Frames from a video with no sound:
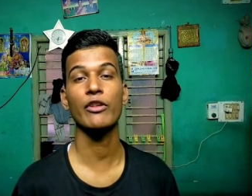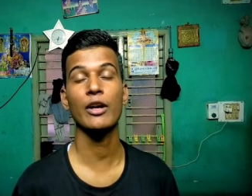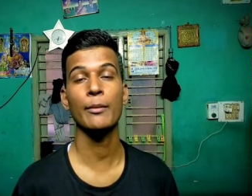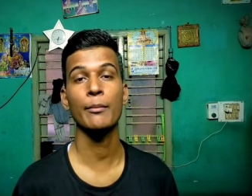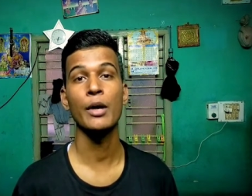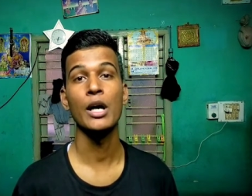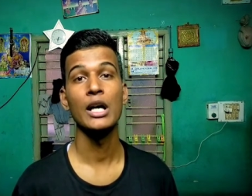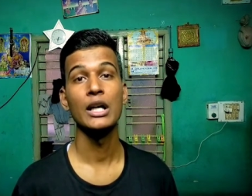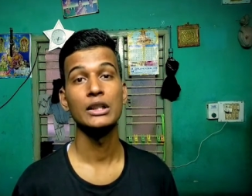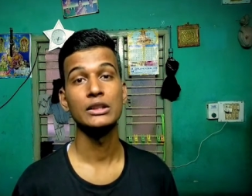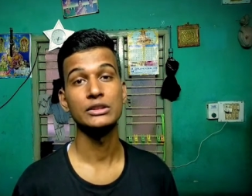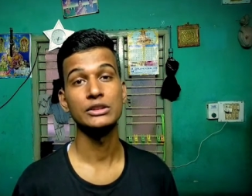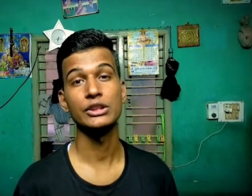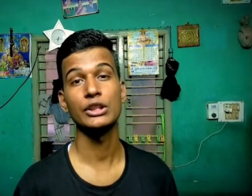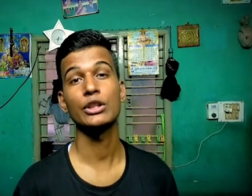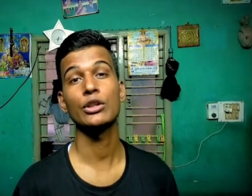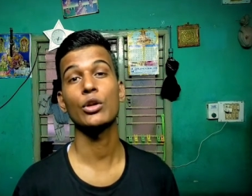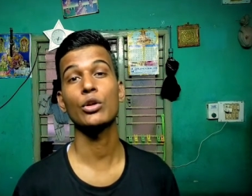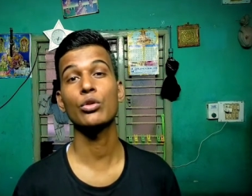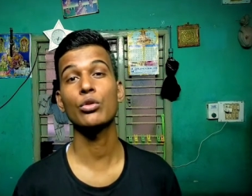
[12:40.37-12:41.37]
from
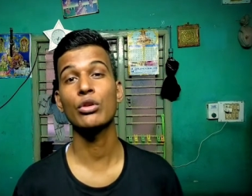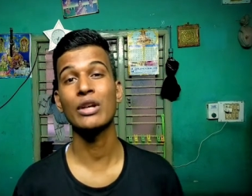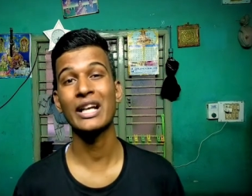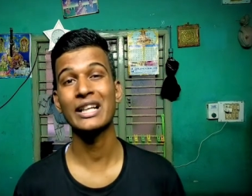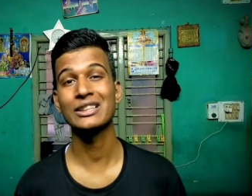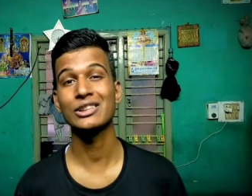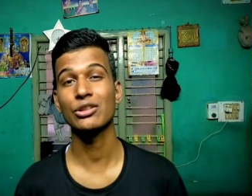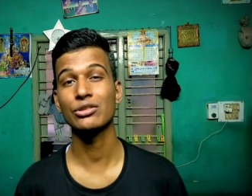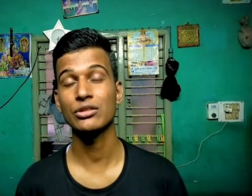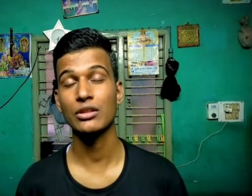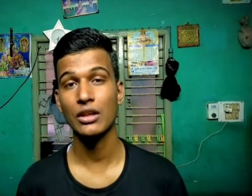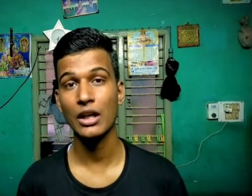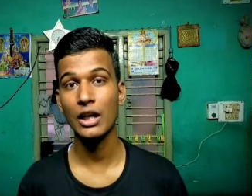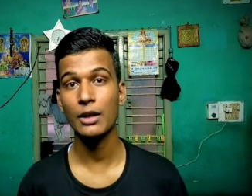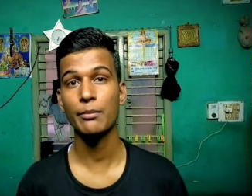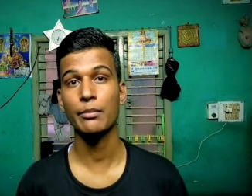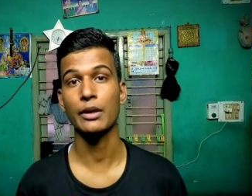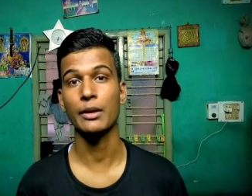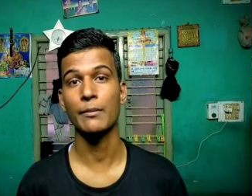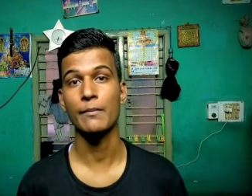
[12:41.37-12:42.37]
zero to nine thousand
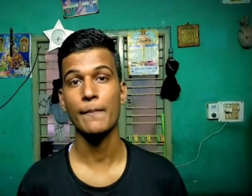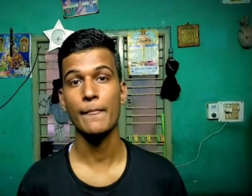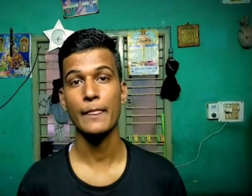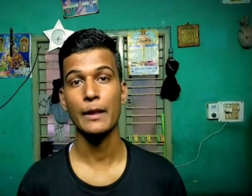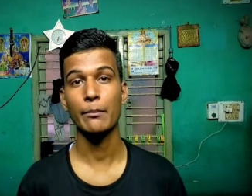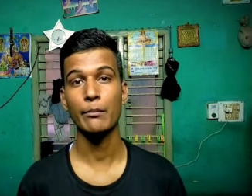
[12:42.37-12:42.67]
R P M,